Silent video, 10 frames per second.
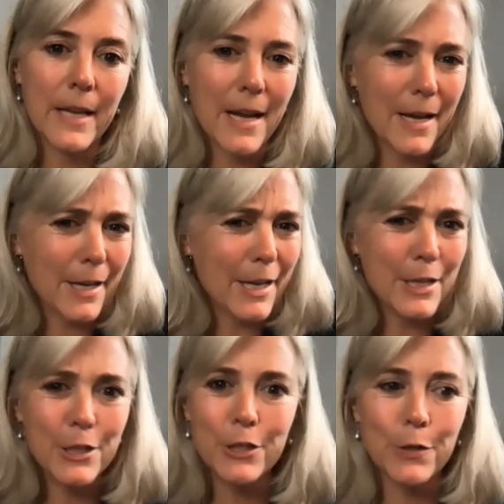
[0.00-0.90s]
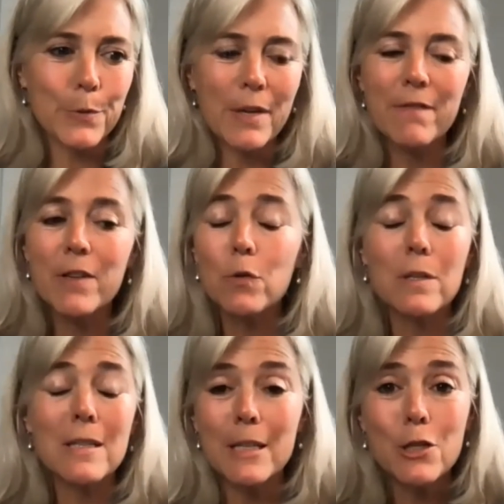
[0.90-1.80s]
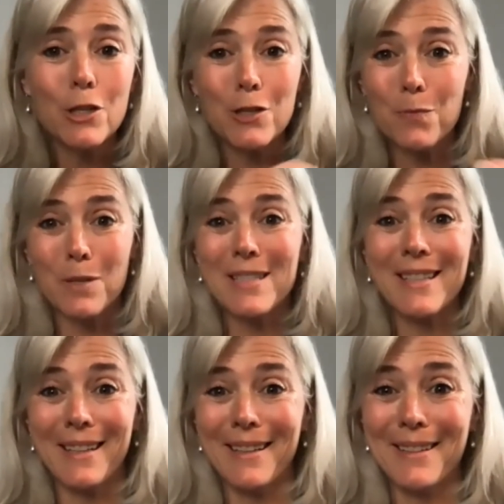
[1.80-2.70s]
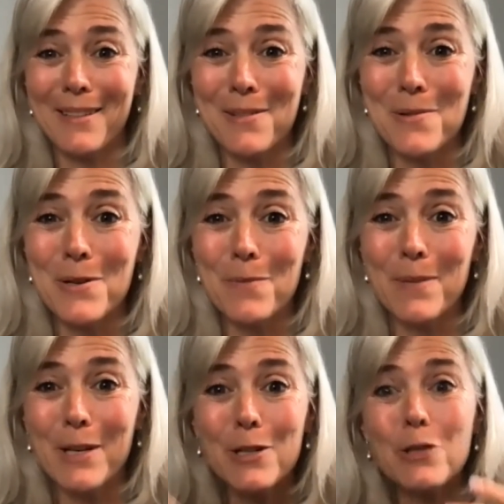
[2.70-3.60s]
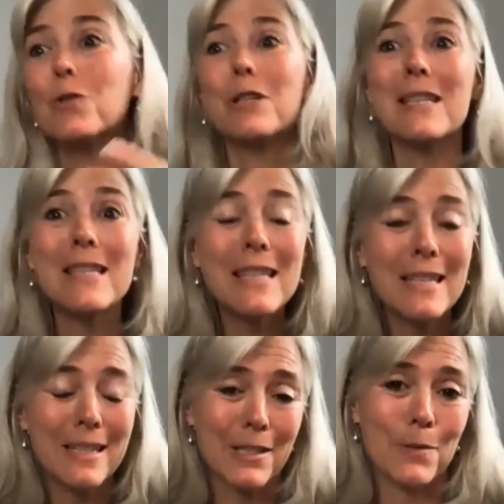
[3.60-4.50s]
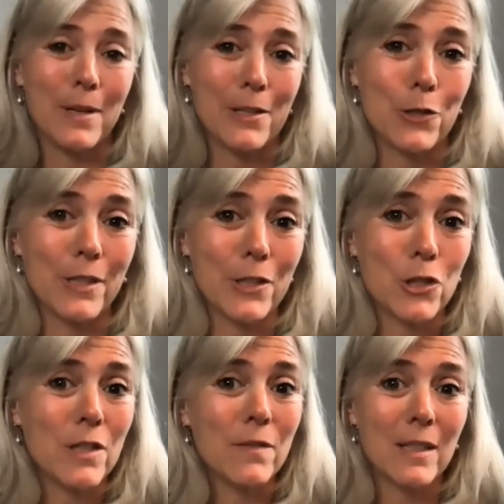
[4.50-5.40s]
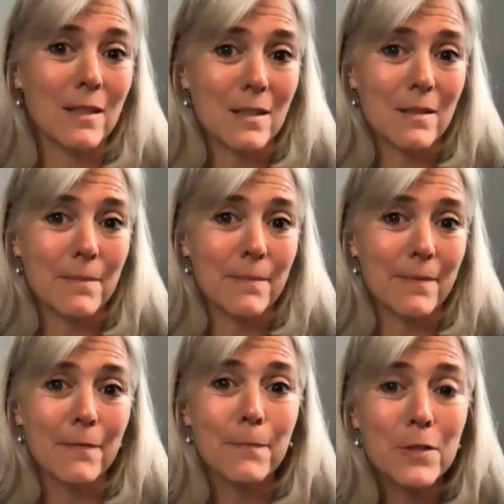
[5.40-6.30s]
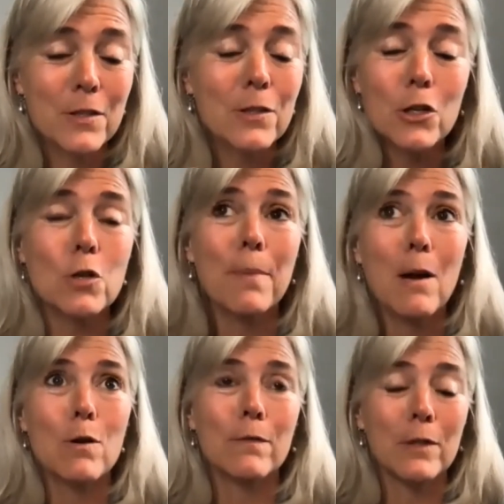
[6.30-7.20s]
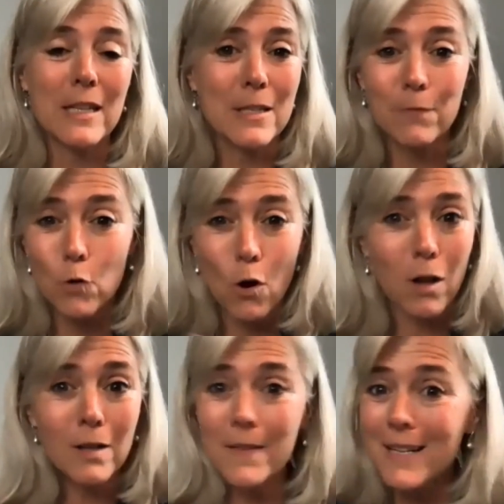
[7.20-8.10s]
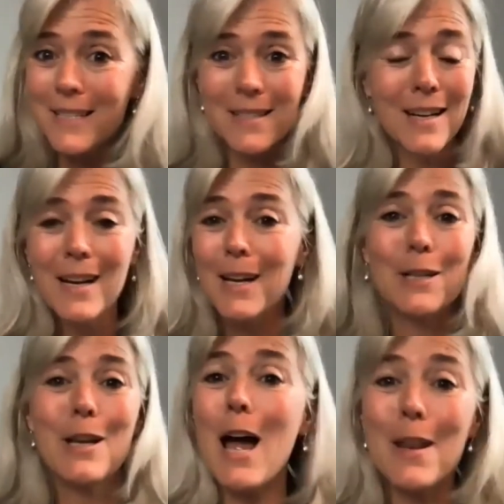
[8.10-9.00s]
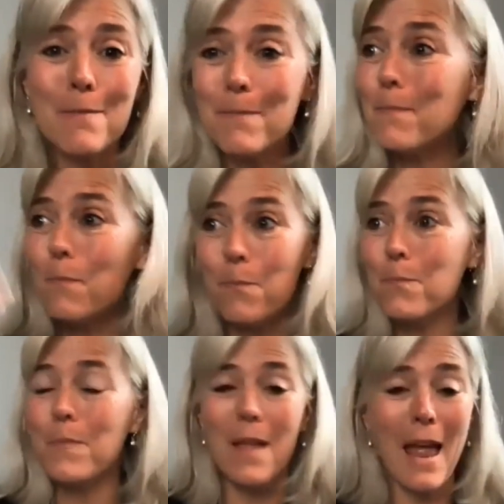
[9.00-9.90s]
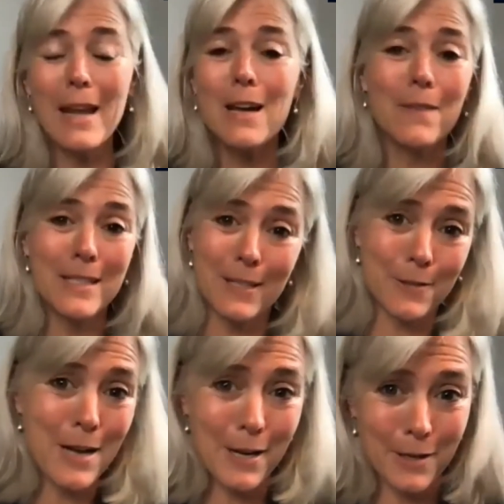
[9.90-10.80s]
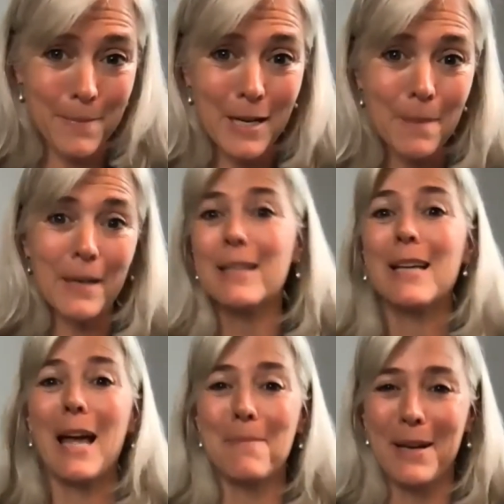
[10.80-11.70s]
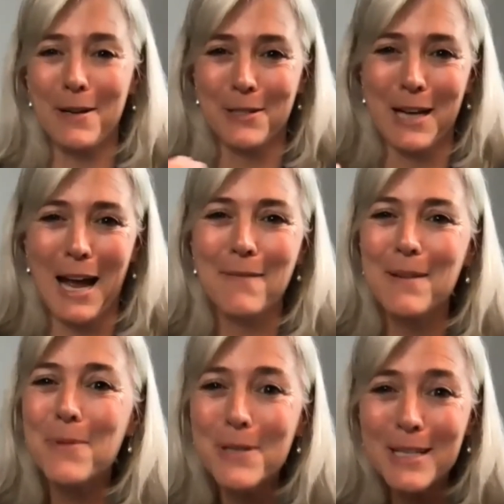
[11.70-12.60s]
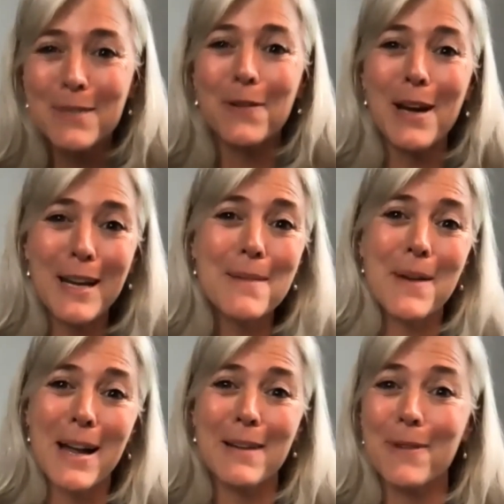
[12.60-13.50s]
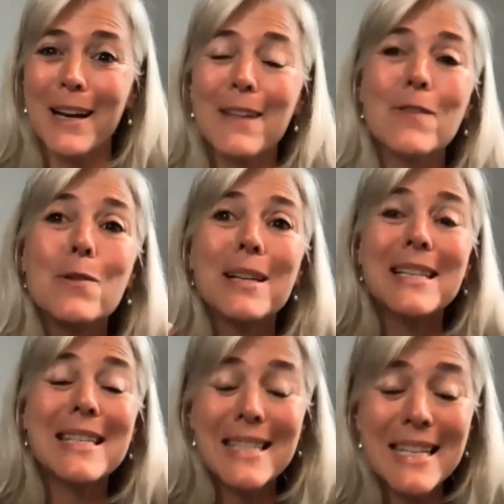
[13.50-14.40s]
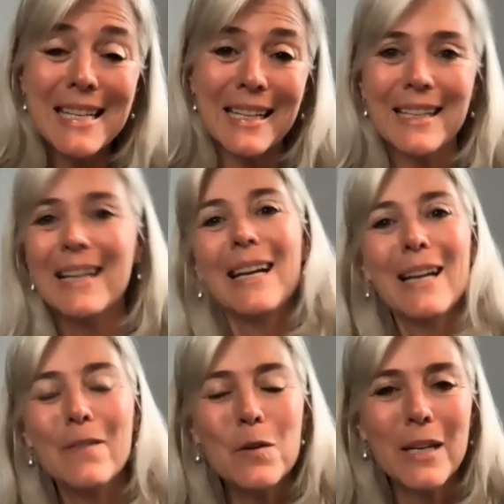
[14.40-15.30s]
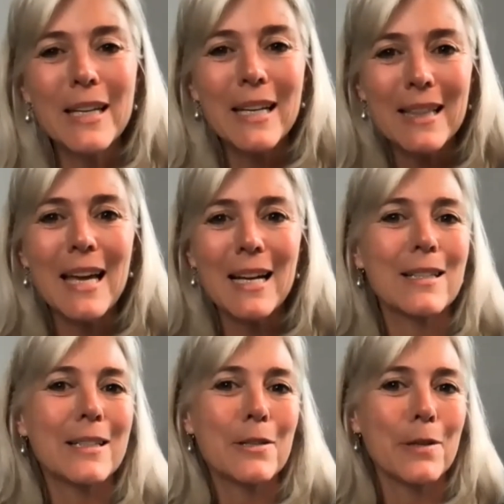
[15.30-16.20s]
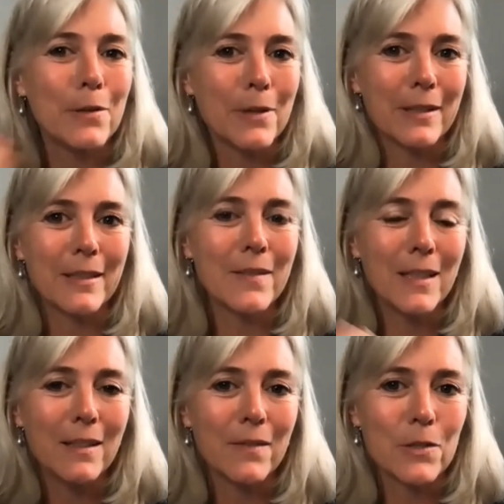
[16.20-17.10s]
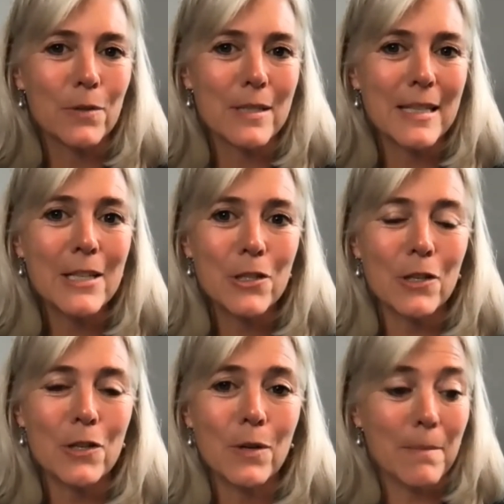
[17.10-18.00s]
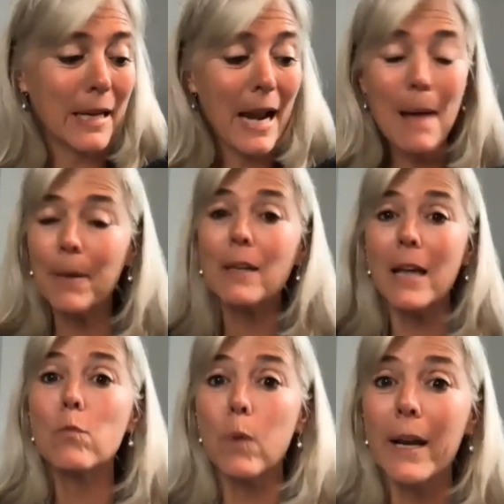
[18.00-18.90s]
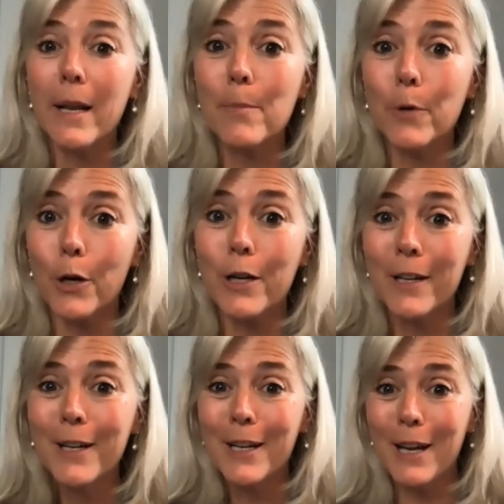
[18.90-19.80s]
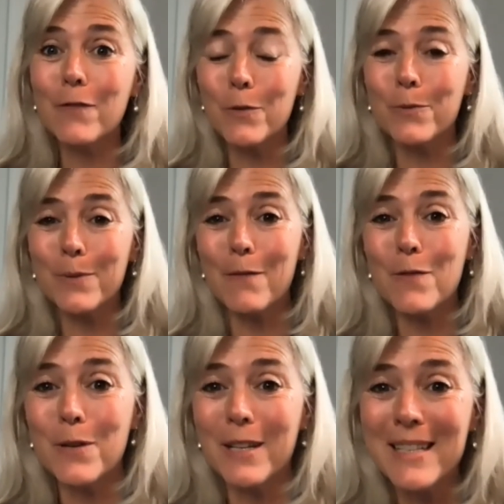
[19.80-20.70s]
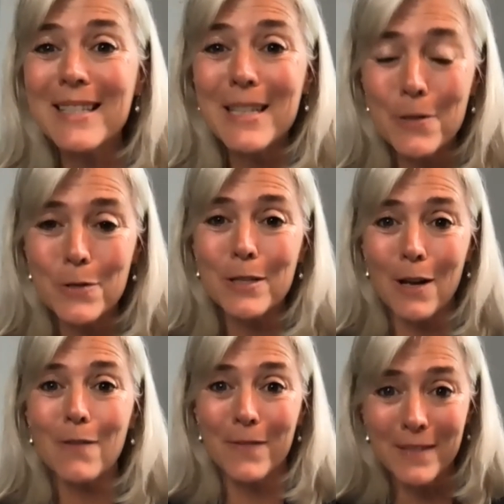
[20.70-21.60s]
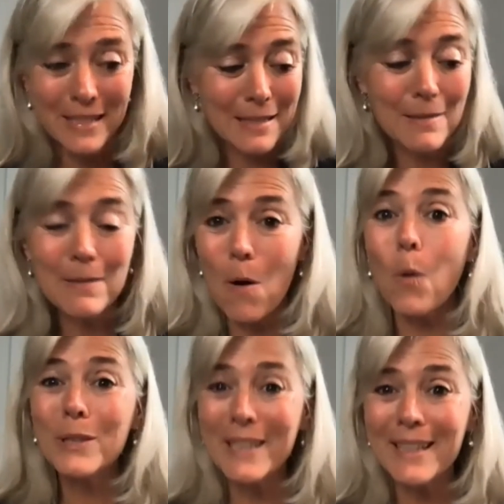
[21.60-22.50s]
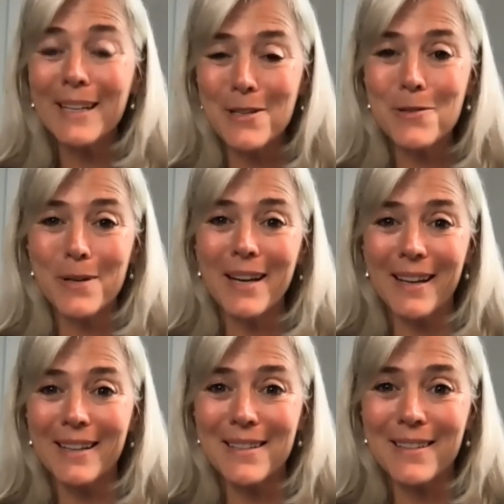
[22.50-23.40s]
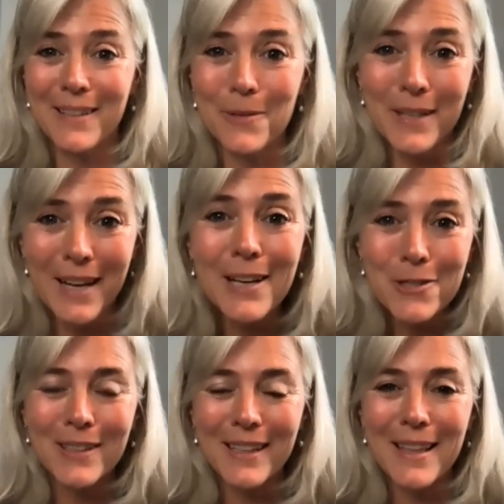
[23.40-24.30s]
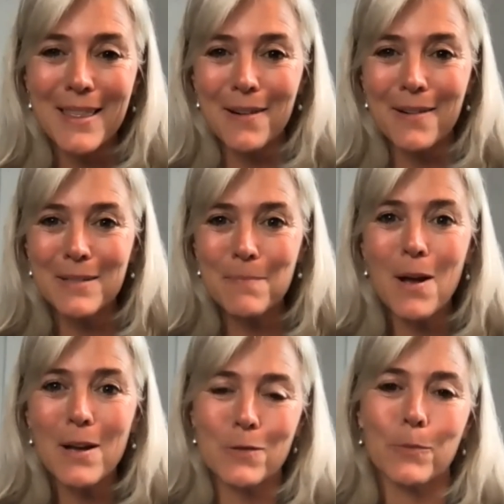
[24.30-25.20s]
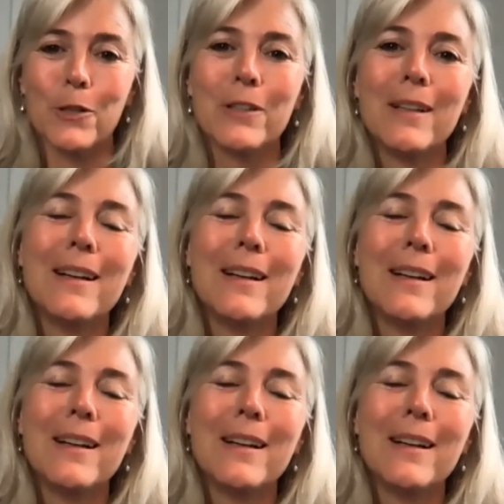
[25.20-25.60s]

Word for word: Yeah. And so the visualization is what did it, you know, you, because you could see it, you actually achieved it. It's such a powerful lesson for all of us, not any of us that are not going to be up on a 10 meter diving board, it's for anybody, right? If you can see it, you can get that clear and you can live it in the visualization, you can make it happen like writing a book. If you if you can mm-hmm. see yourself holding it in your hand, you can actually get there. It's possible.